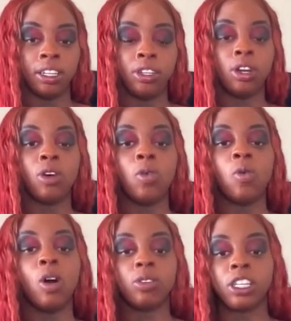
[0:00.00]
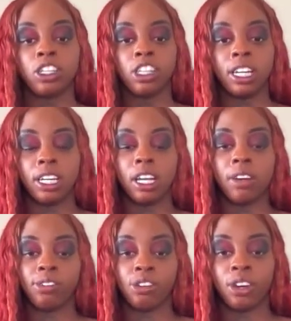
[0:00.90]
You don't want this shit
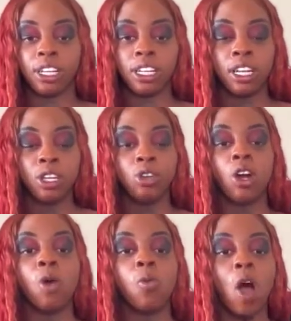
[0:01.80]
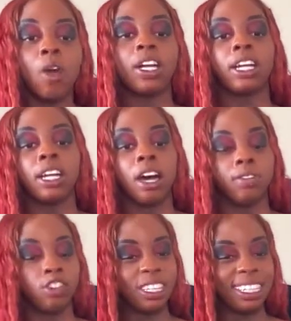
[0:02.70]
enough, Shorty. You don't want it enough.
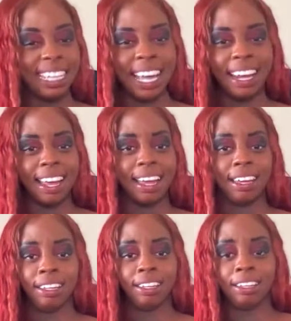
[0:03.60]
Just say that.